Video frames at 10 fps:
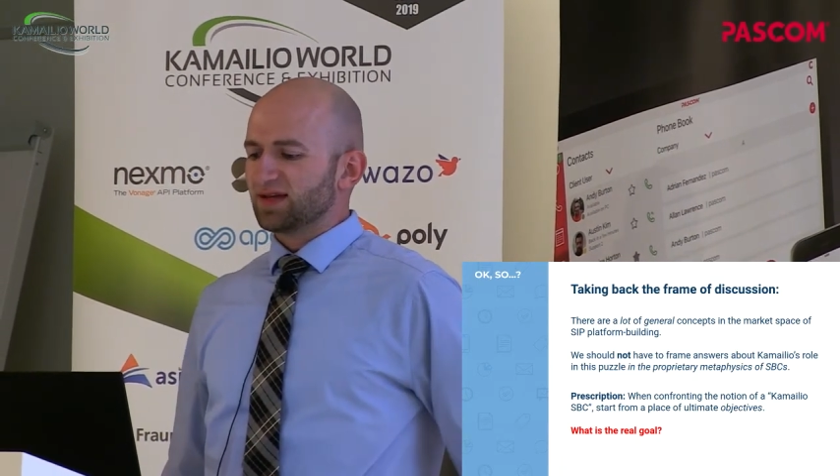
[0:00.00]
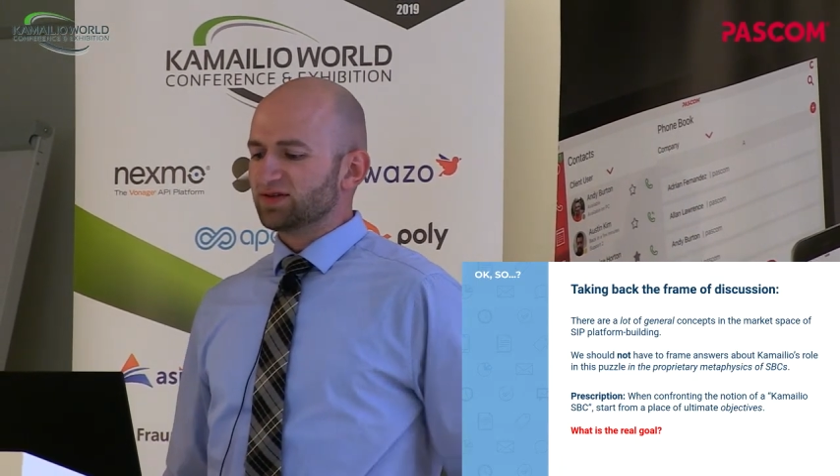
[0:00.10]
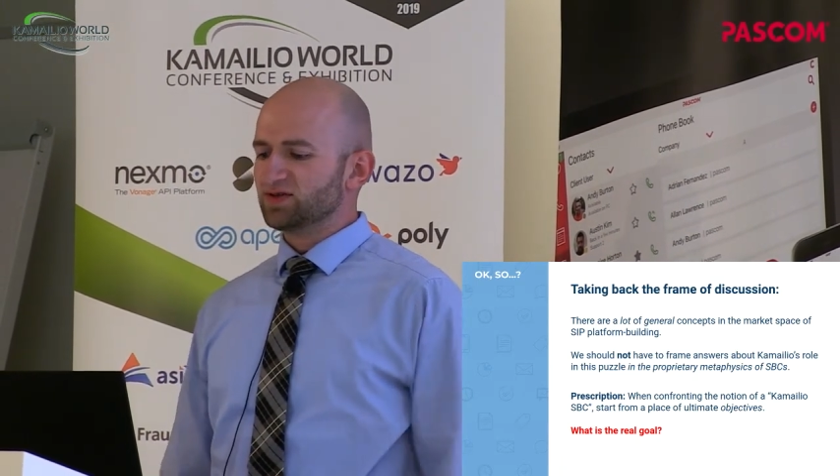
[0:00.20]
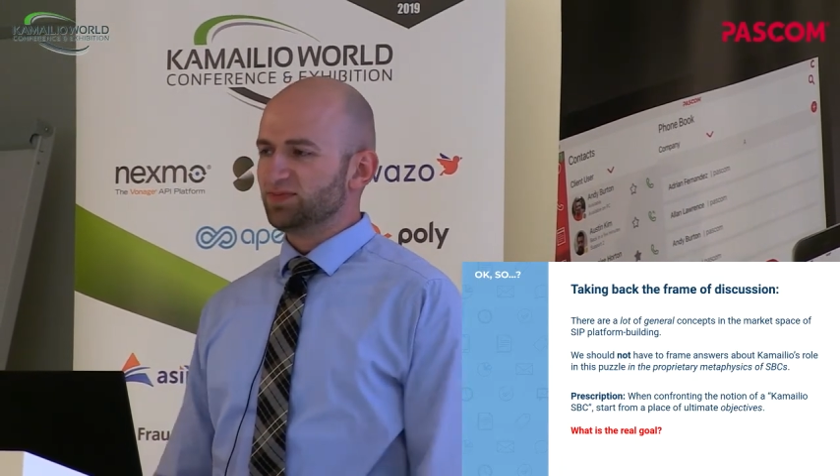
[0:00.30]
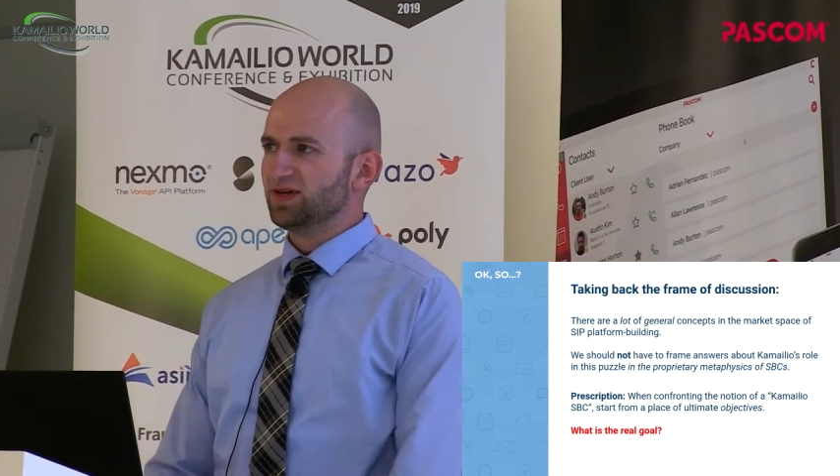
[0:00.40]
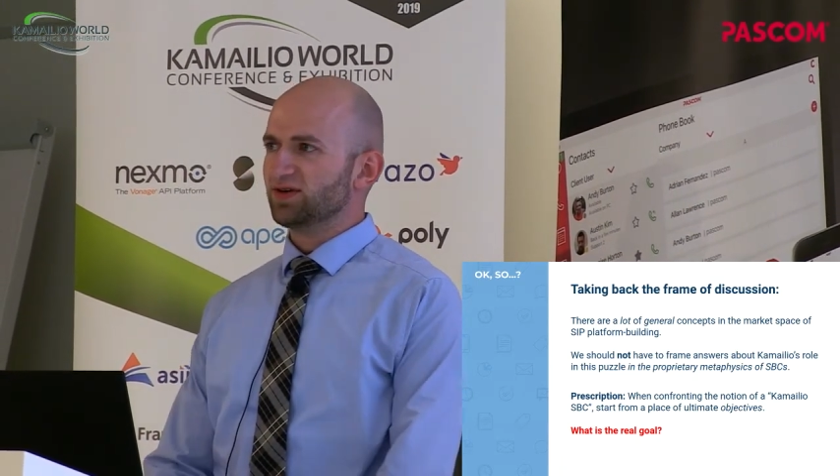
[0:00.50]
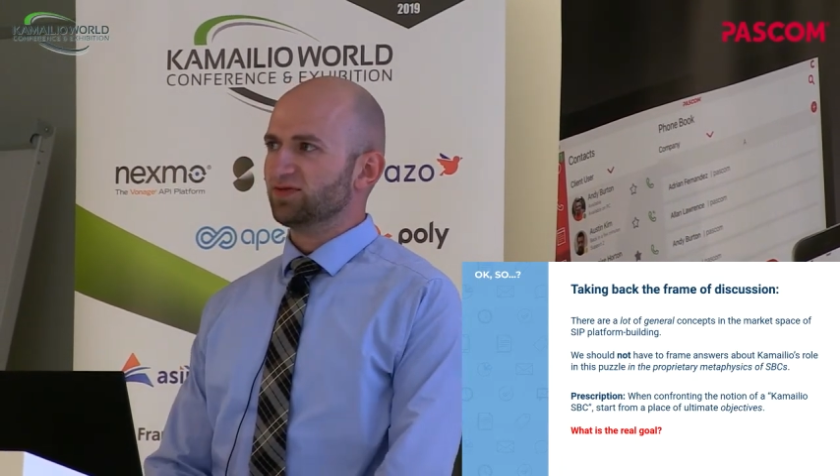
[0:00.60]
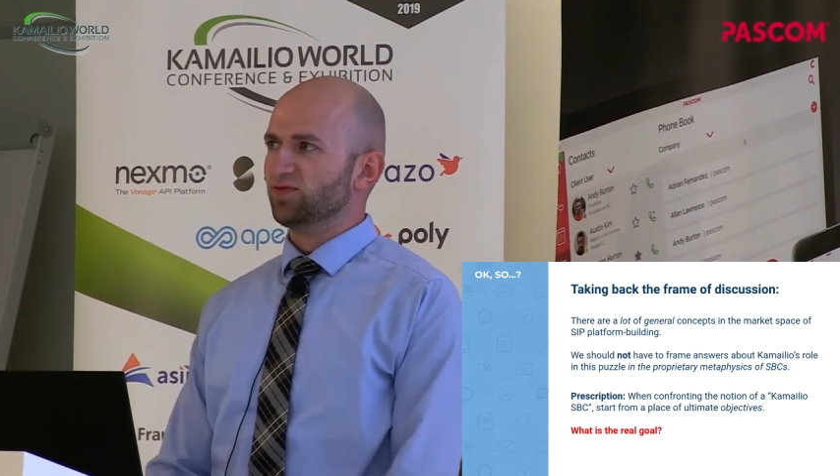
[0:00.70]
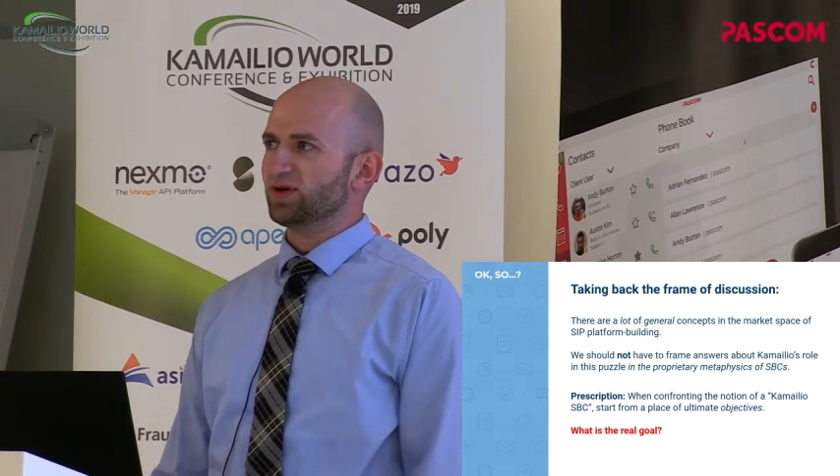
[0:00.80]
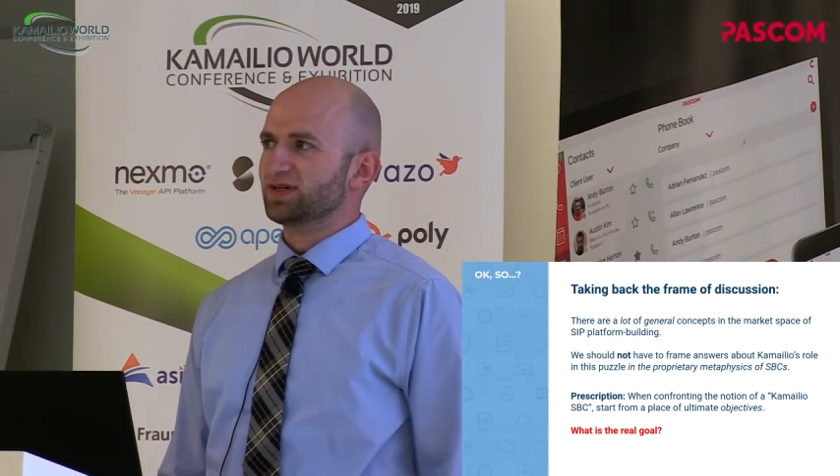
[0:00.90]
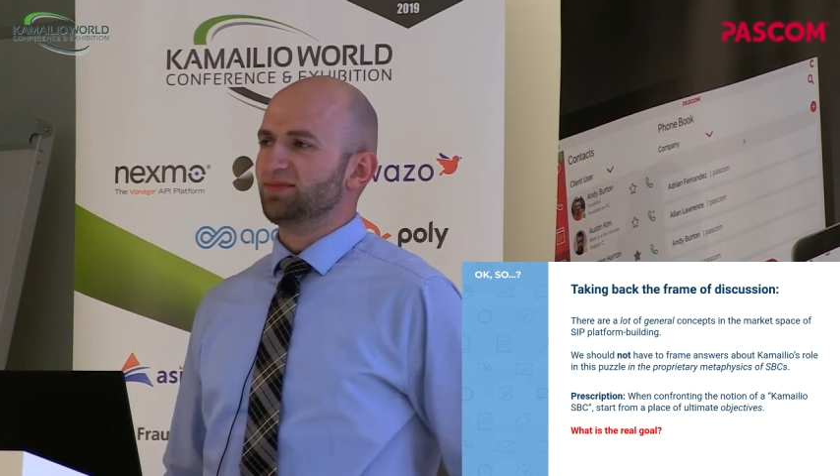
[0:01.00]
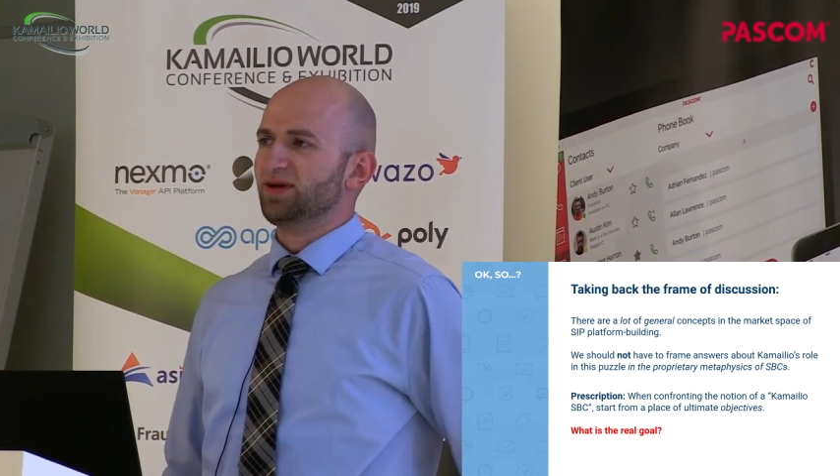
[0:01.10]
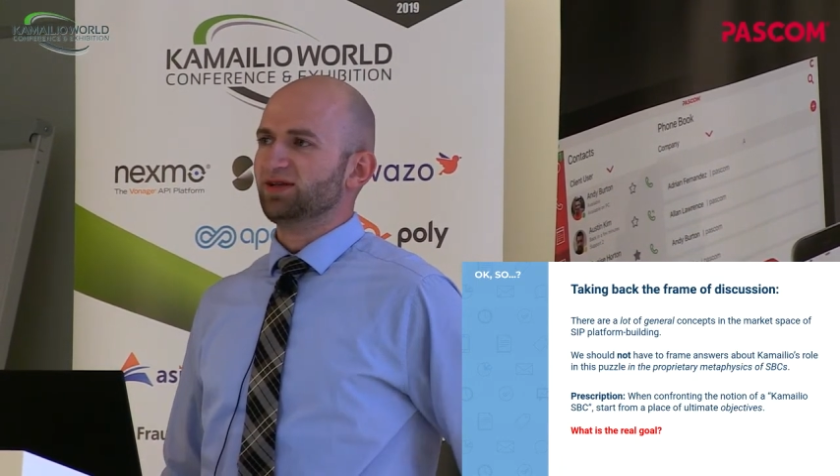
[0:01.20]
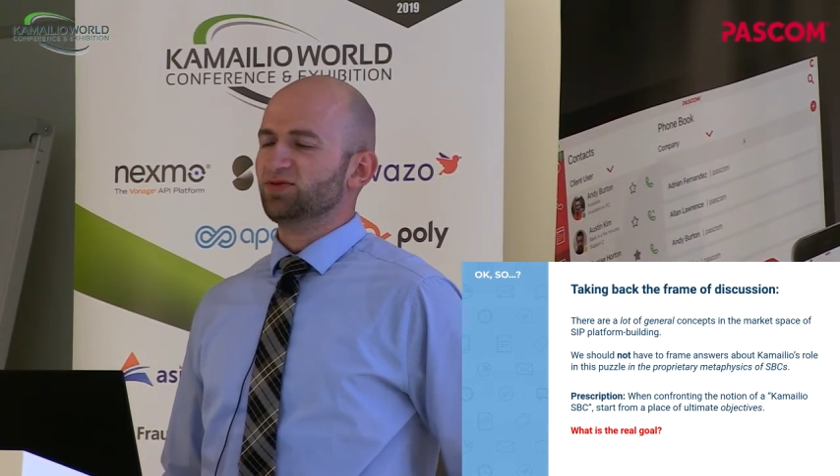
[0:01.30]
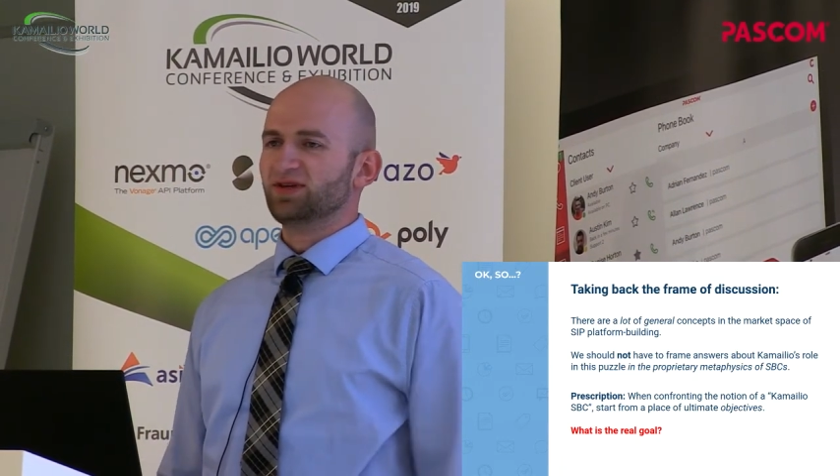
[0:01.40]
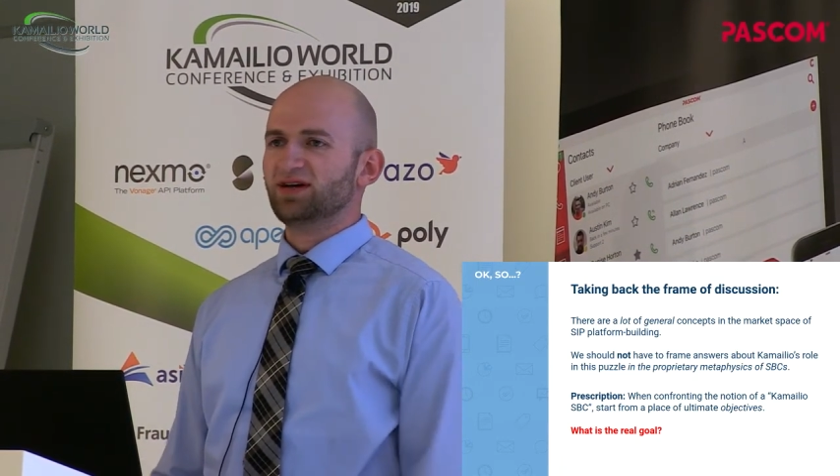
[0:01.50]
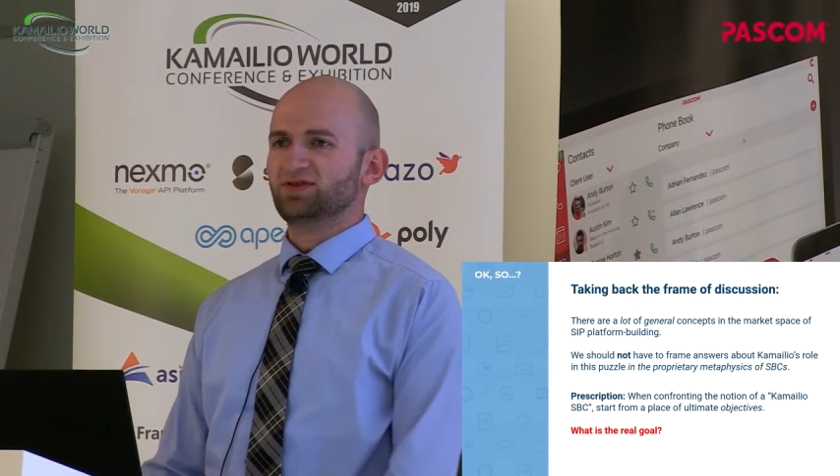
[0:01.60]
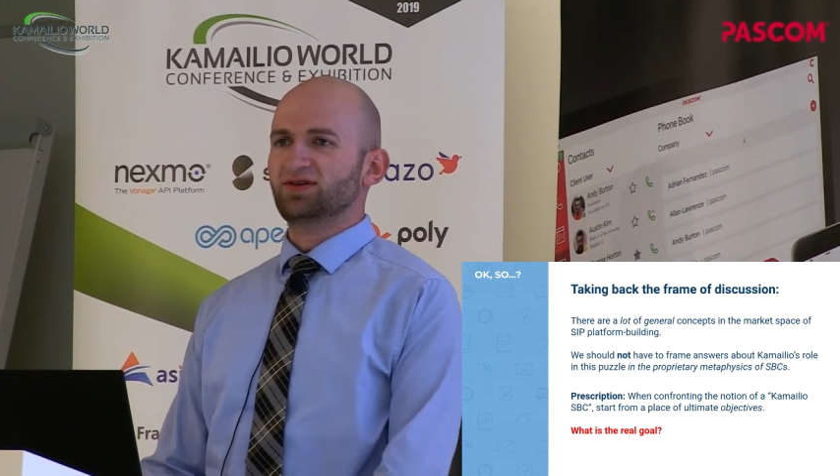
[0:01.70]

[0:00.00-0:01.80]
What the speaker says: speak of what Kamailio does